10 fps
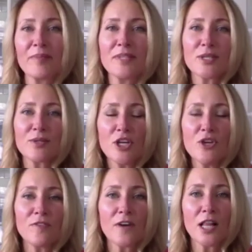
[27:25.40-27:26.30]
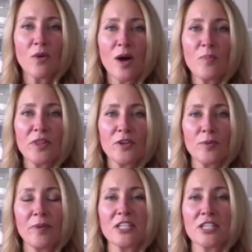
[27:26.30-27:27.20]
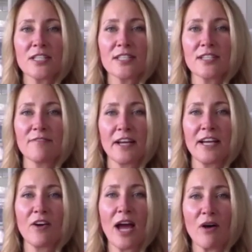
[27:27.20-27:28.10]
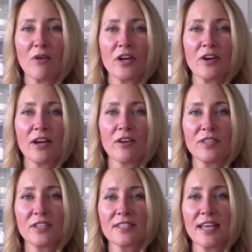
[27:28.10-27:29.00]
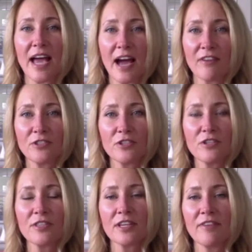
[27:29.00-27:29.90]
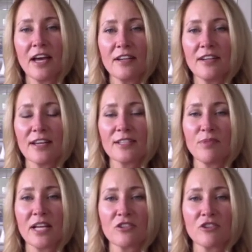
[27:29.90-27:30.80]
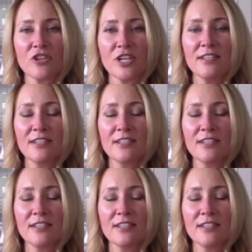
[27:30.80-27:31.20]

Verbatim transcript: So, do you follow up with your patients to find out how their health is after they've had an explant surgery?